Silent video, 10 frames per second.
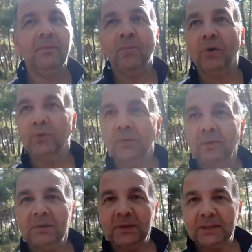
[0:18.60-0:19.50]

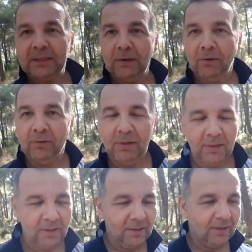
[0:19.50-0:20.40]
model, still
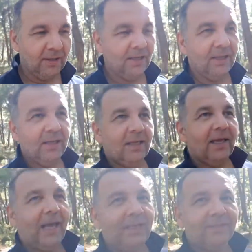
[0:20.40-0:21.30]

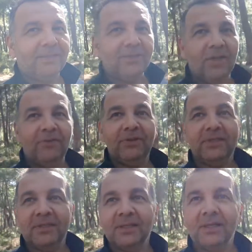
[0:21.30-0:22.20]
at the
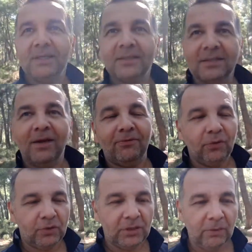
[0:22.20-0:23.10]
service. So
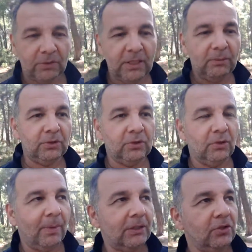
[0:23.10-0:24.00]
unfortunately I wasn't able to
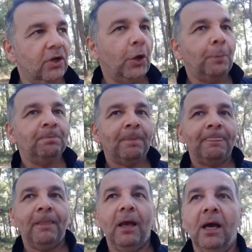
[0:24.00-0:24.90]
do much.
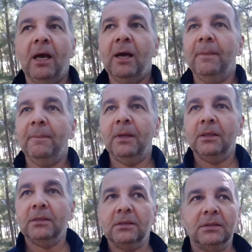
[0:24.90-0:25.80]
Um,
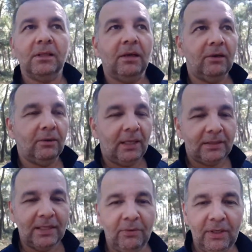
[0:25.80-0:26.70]
so
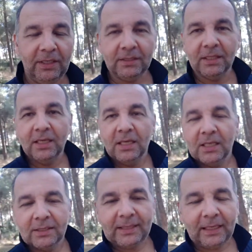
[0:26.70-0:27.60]
that's how it is.
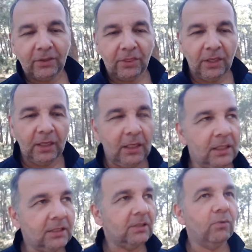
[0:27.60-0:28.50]
Second thing
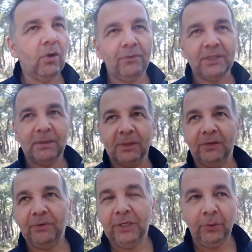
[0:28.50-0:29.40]
is, well, obviously I'm going
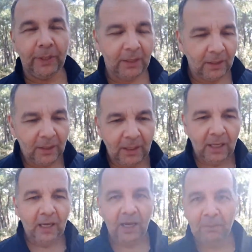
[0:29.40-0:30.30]
to renew it,
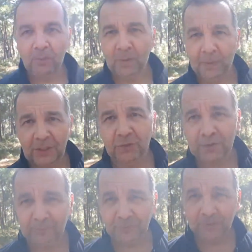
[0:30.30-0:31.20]
uh, but what I'm going to do
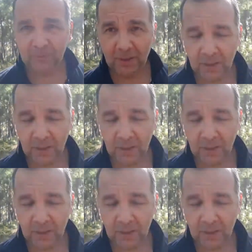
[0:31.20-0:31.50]
is I'm just,